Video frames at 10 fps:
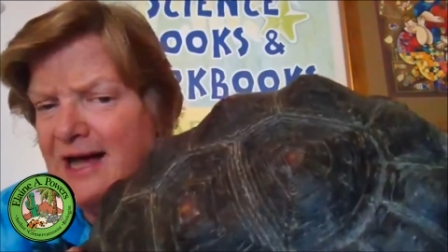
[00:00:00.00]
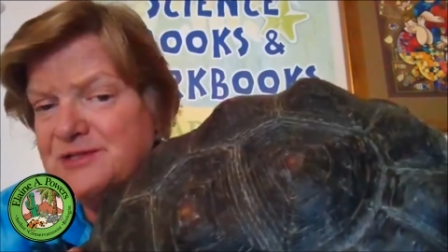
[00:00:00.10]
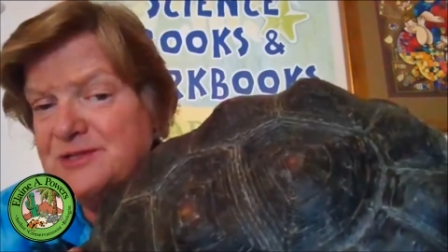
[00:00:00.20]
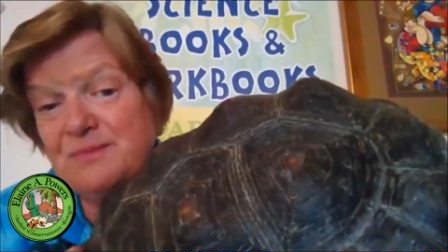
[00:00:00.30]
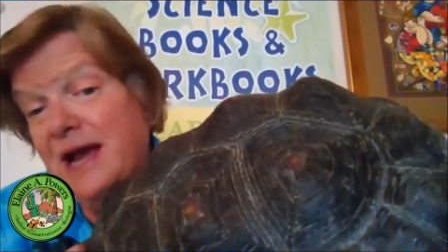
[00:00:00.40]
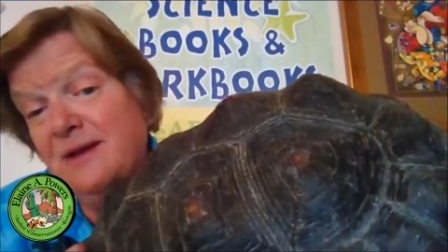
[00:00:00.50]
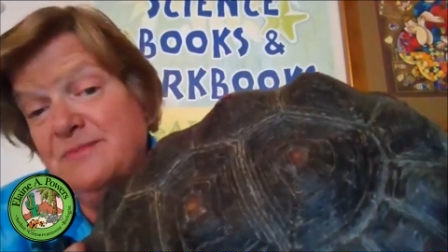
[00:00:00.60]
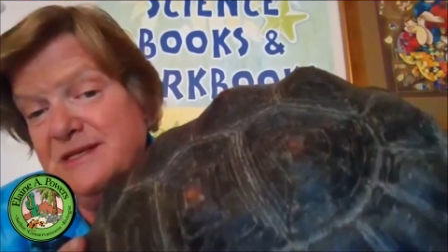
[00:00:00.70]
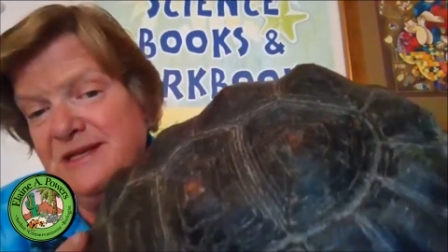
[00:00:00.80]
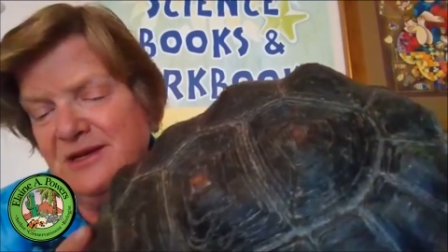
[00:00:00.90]

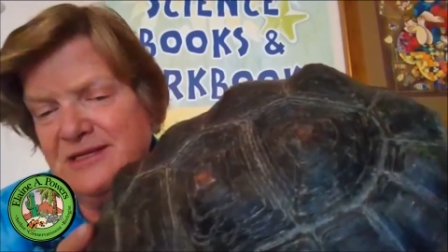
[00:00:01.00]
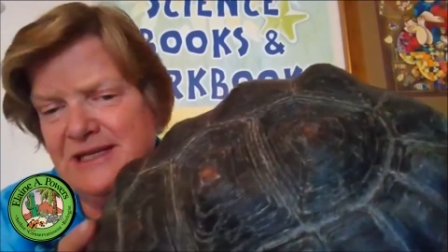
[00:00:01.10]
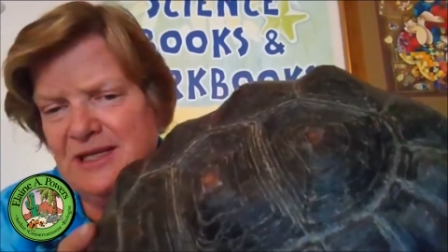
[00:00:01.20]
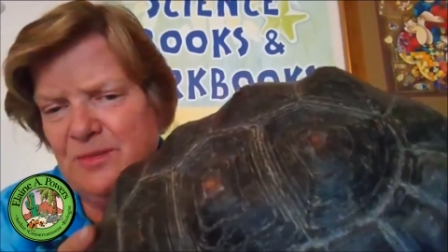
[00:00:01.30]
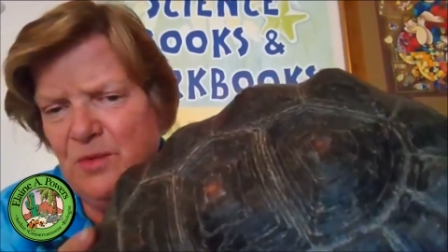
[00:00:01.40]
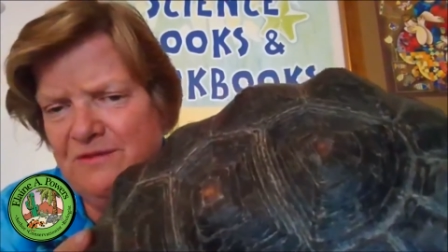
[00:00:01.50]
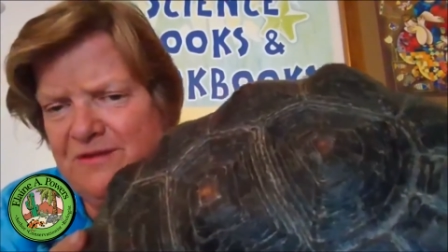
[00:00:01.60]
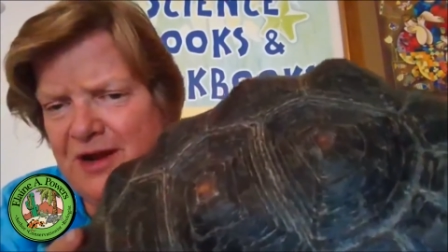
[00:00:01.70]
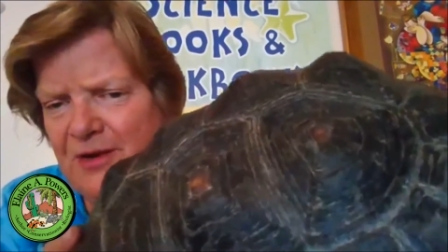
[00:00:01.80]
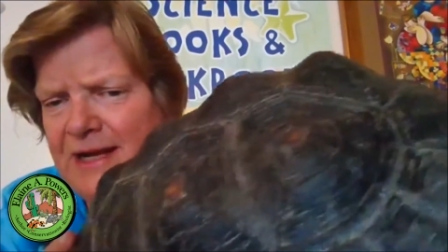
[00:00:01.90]
Sometimes, you know, it's a little more
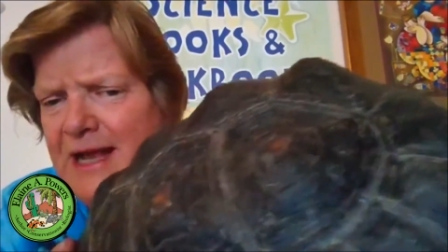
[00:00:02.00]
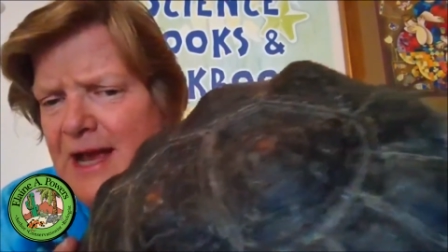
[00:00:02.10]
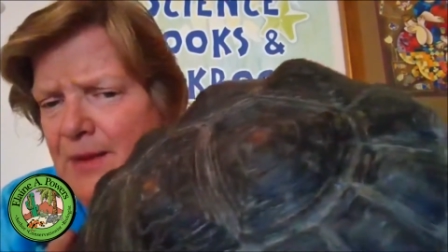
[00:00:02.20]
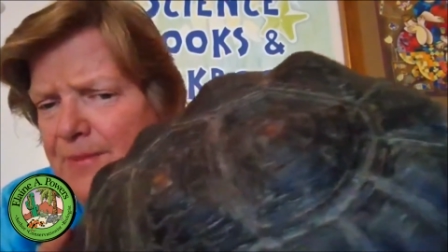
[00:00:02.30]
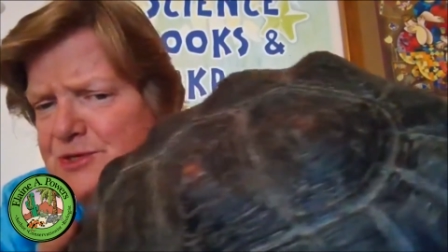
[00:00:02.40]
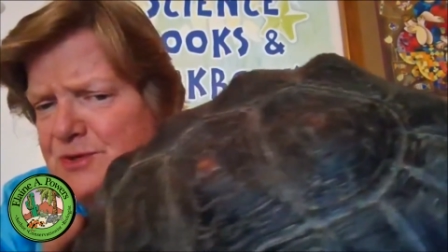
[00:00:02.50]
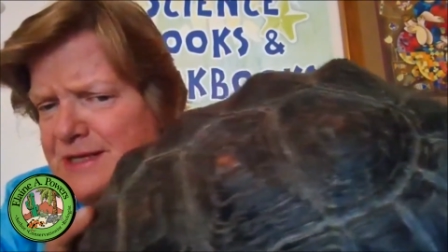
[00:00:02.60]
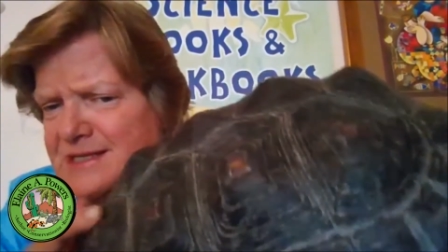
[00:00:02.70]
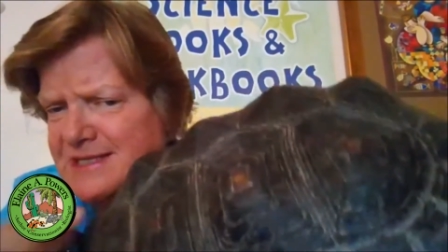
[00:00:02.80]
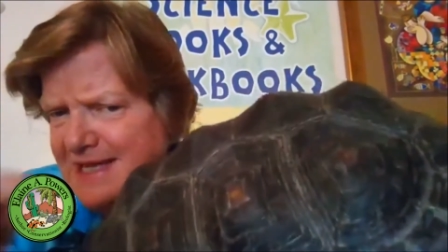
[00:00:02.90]
varied. But you
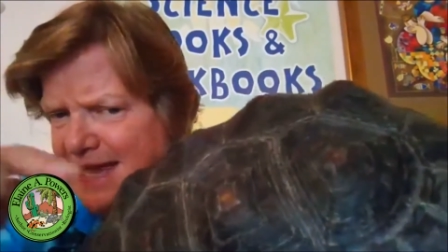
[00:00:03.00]
can see